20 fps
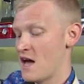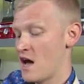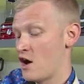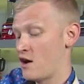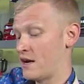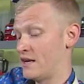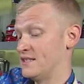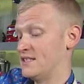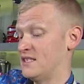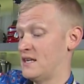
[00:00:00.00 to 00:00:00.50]

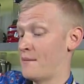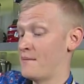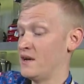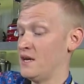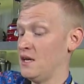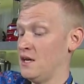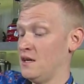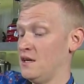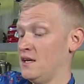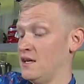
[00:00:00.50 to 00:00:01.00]
OK,
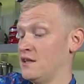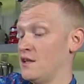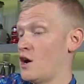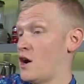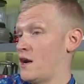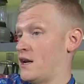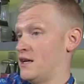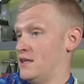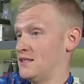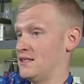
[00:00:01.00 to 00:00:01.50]
somebody in the
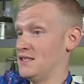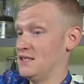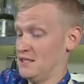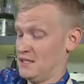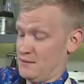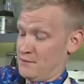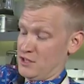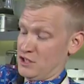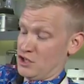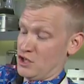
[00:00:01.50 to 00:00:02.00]
audience needs
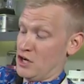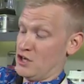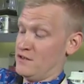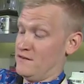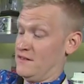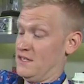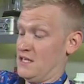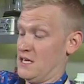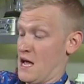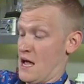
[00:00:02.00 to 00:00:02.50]
to be in charge
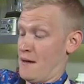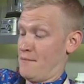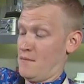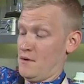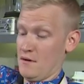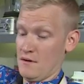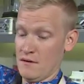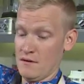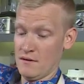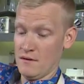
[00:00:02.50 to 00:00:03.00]
of the time.
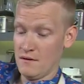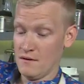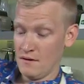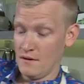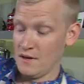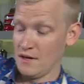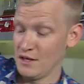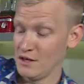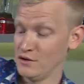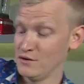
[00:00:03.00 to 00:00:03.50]

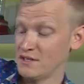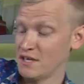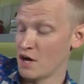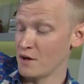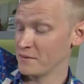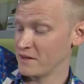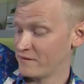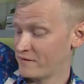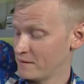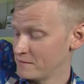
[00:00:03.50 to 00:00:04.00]
You tell
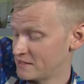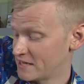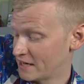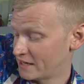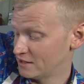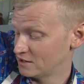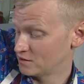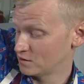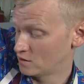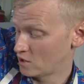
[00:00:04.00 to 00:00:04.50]
me if I'm
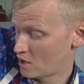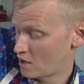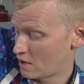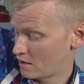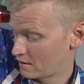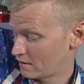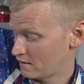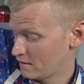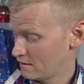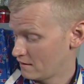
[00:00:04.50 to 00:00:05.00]
taking too
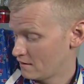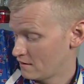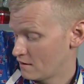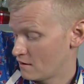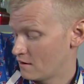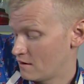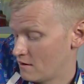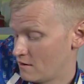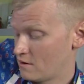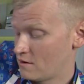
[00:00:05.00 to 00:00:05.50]
long,
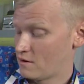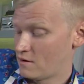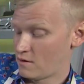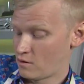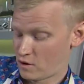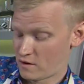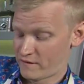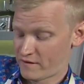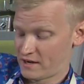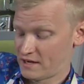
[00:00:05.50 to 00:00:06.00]

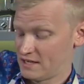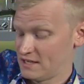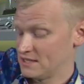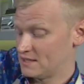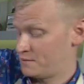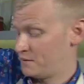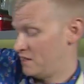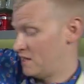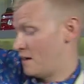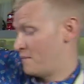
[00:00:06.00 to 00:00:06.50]
or if I need to
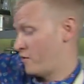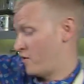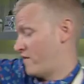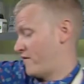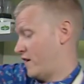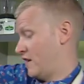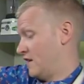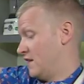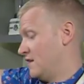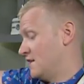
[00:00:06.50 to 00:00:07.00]
speed up, or if
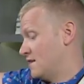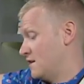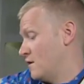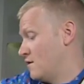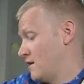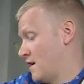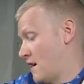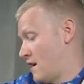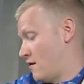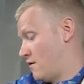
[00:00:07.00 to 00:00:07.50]
I need to slow
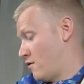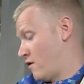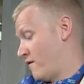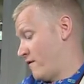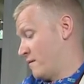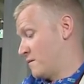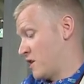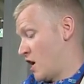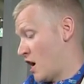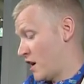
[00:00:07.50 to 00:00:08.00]
down, or if
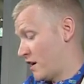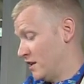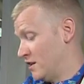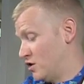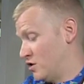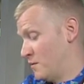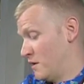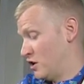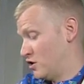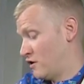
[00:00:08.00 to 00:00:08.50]
I'm talking
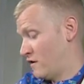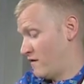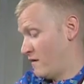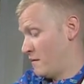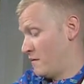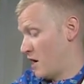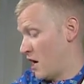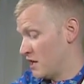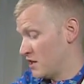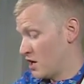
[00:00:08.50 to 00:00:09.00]
too much, or if I'm
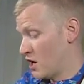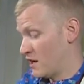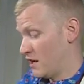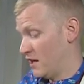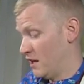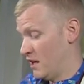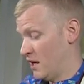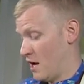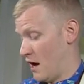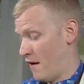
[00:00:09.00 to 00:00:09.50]
not
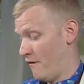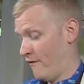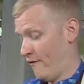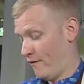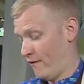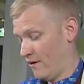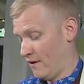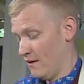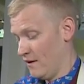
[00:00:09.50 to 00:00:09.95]
talking enough.